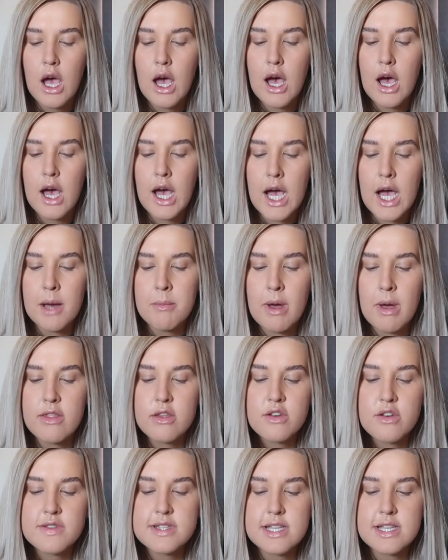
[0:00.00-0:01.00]
and
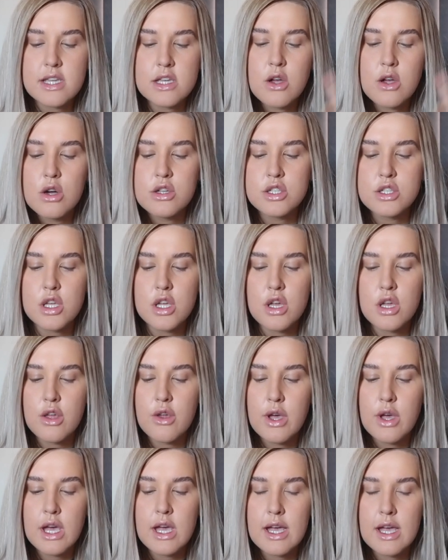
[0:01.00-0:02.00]
then obviously got to
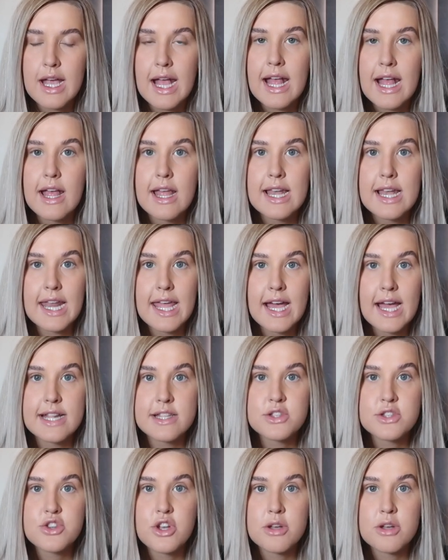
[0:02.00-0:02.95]
do Leanne's